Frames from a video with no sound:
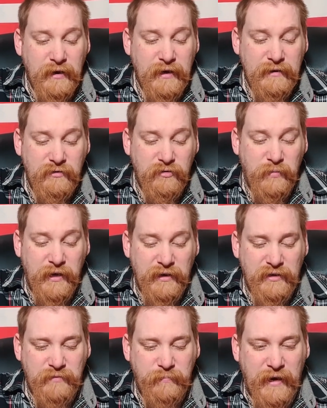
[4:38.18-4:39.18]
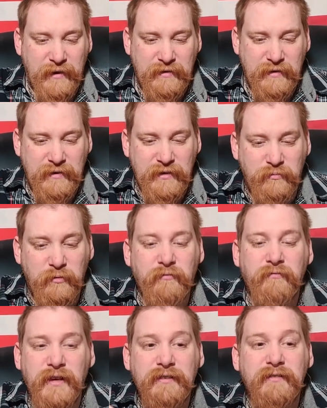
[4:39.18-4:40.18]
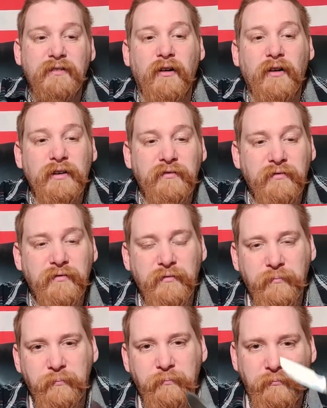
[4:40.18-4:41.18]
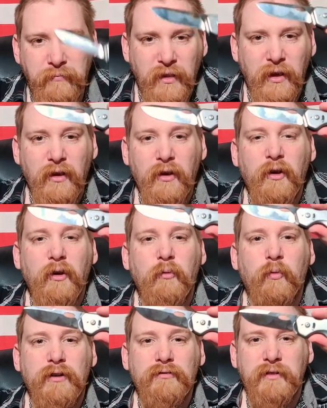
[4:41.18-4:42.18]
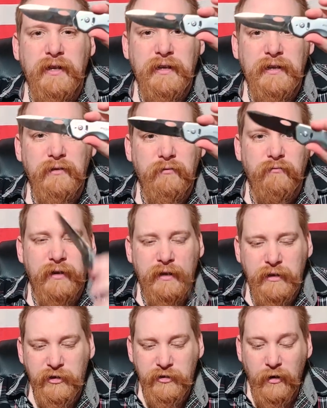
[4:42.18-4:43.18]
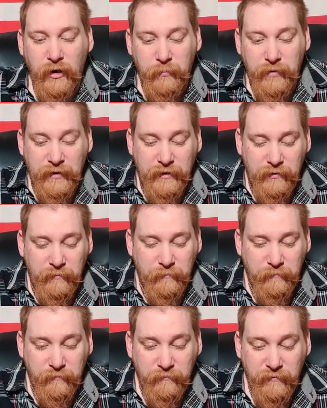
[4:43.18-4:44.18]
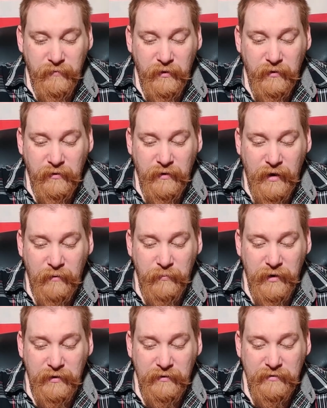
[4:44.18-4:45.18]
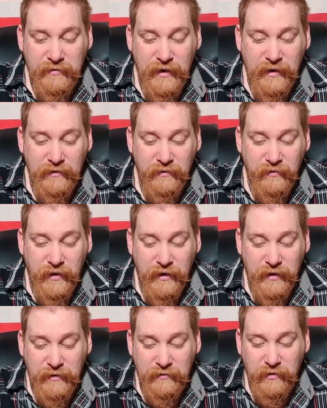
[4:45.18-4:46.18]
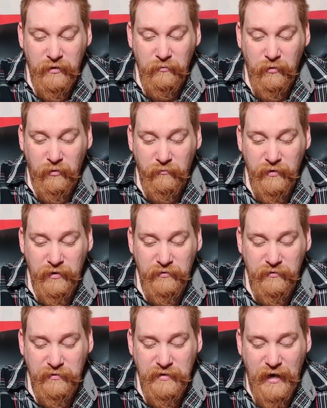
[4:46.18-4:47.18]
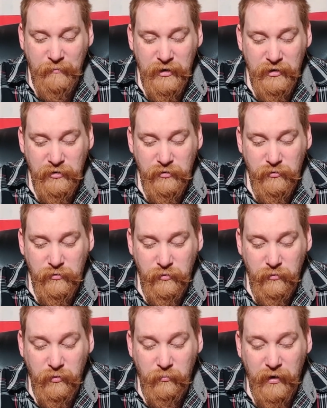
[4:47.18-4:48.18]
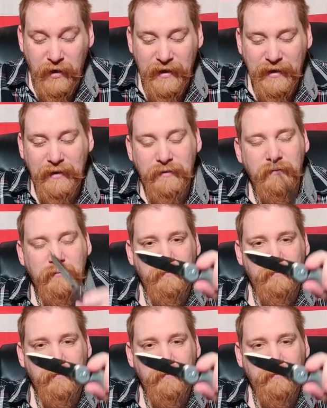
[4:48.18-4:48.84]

is to be expected. This knife will need resharpening. That being said, there is no obvious damage to the blade,